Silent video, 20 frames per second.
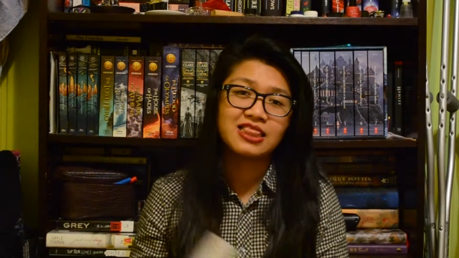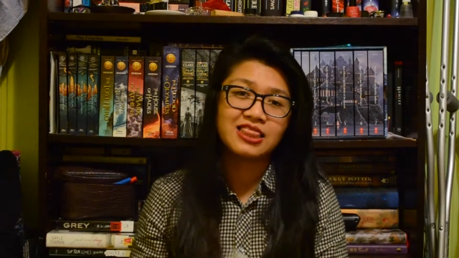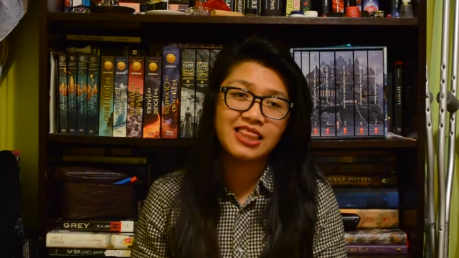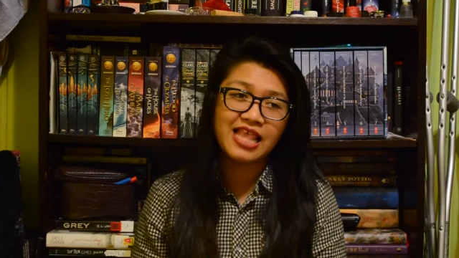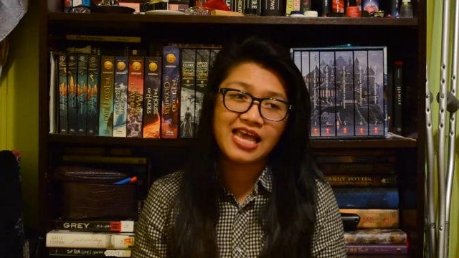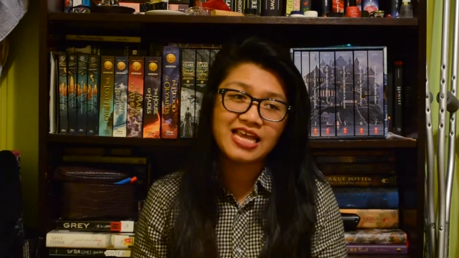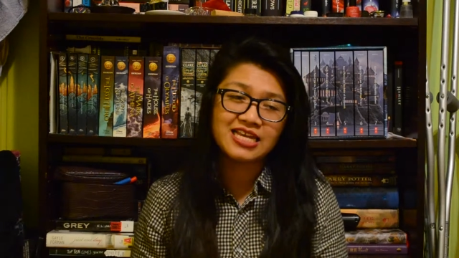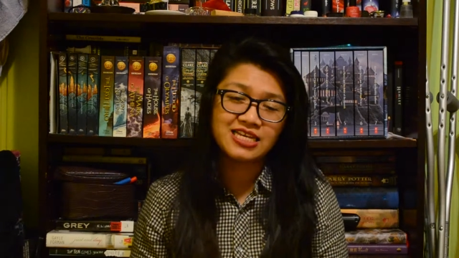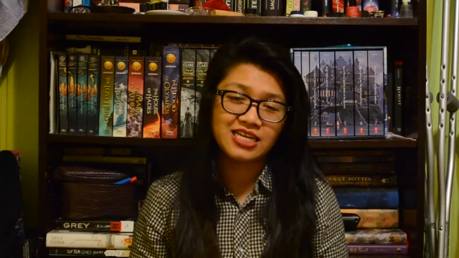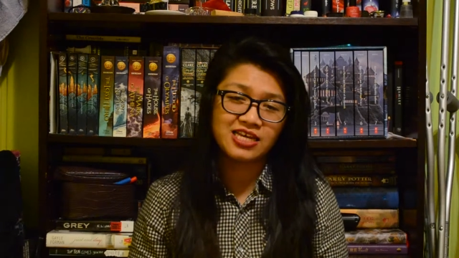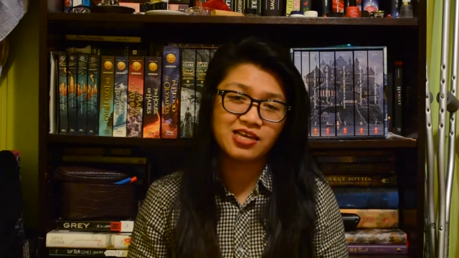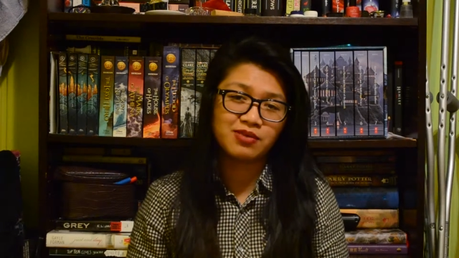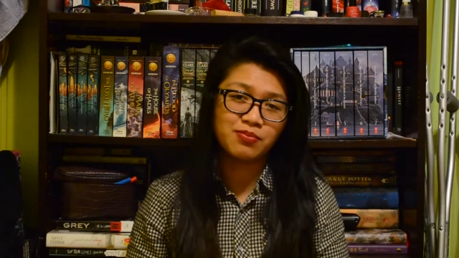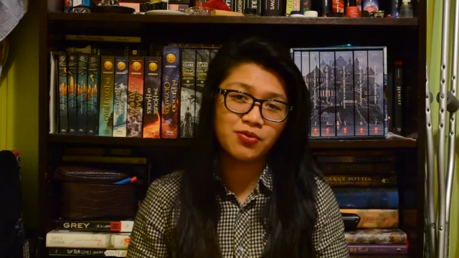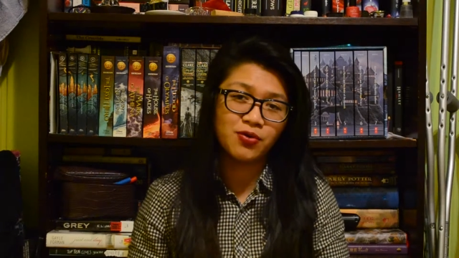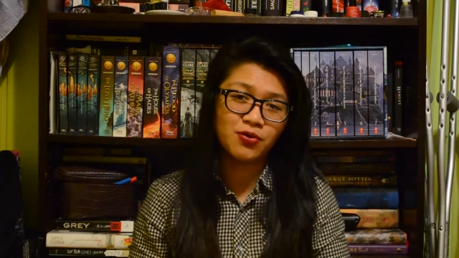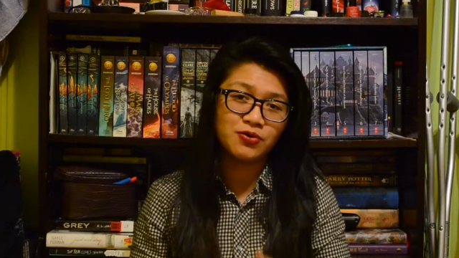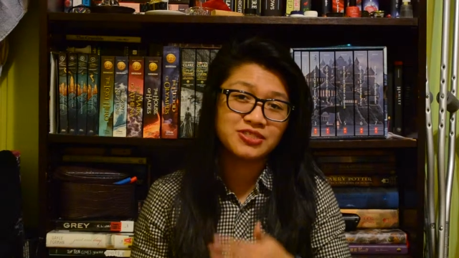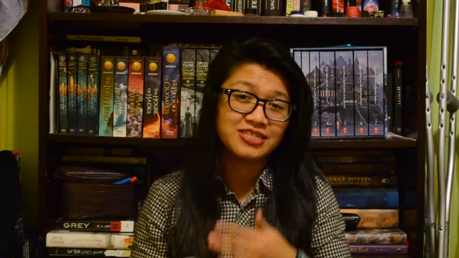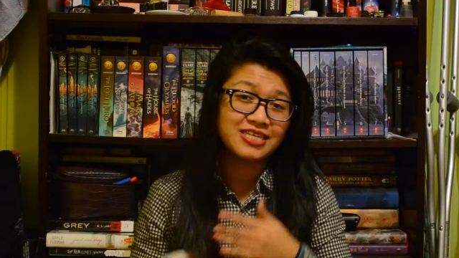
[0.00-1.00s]
lightning
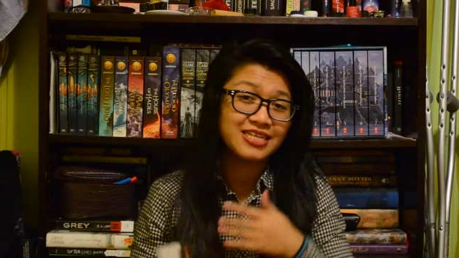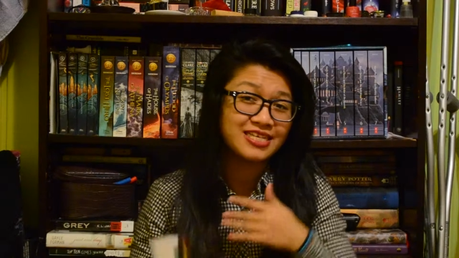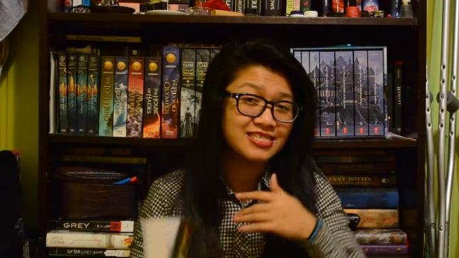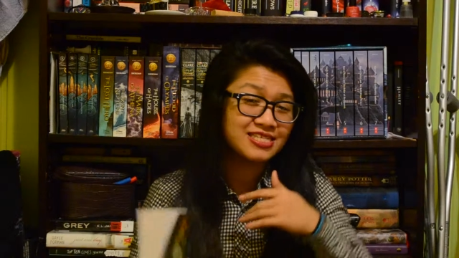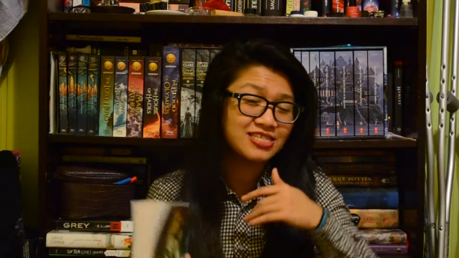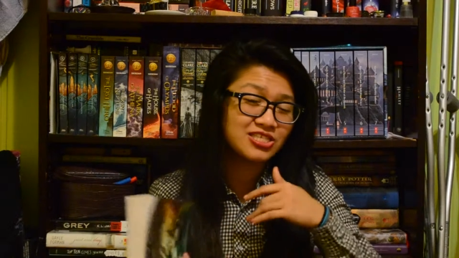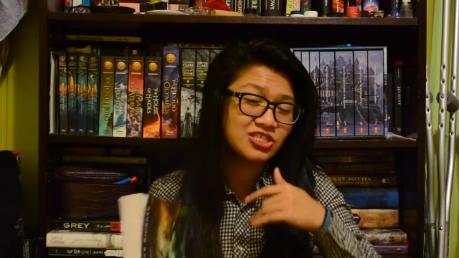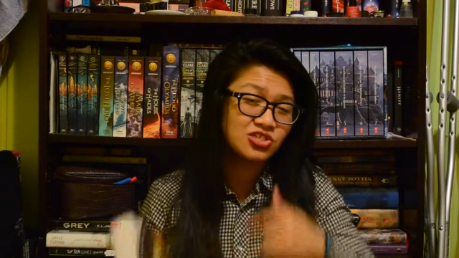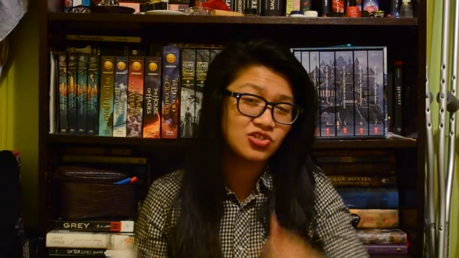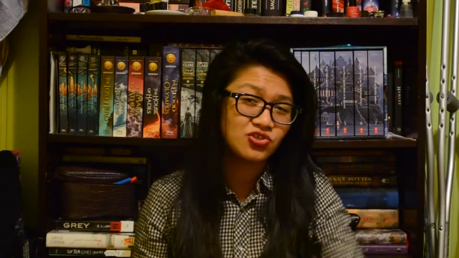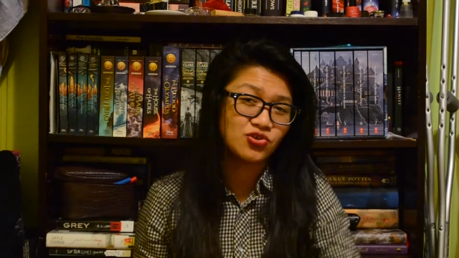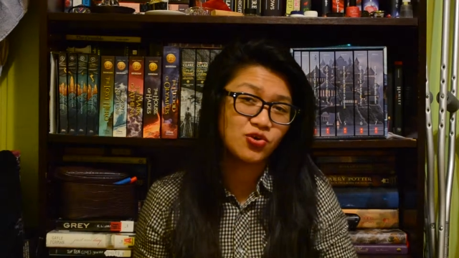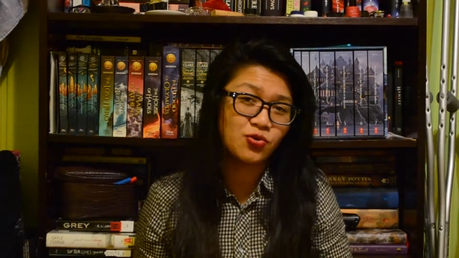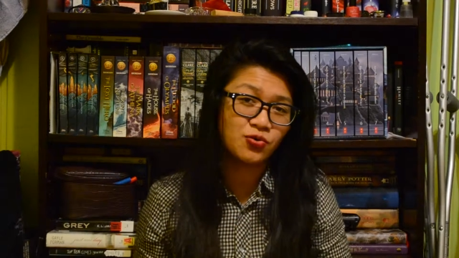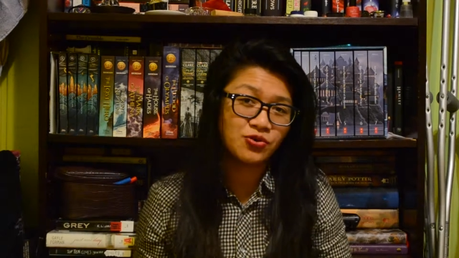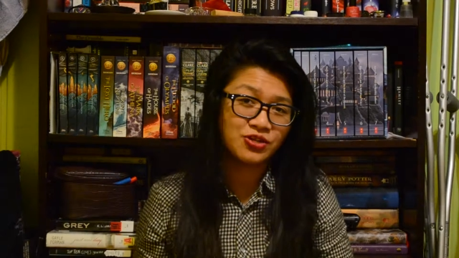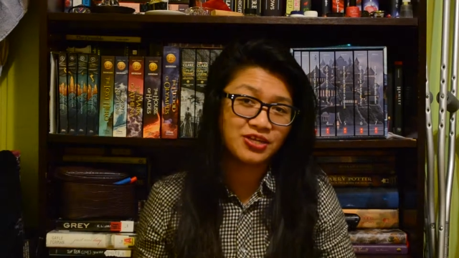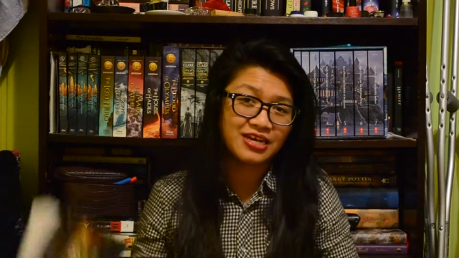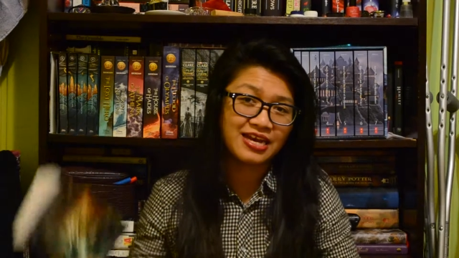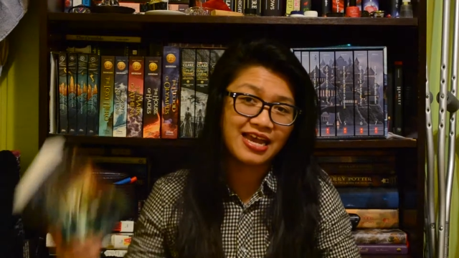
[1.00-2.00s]
bolt is
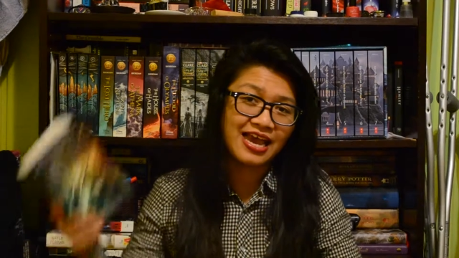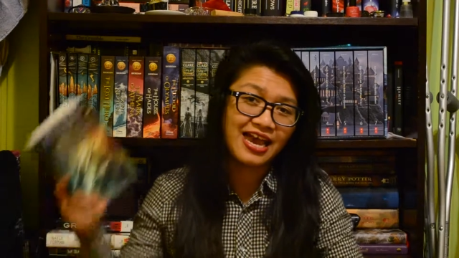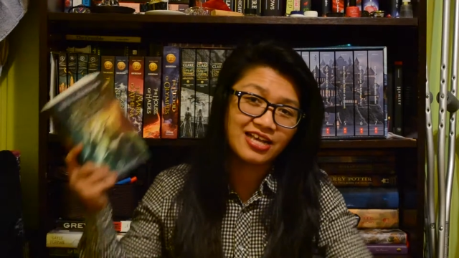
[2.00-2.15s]
stolen,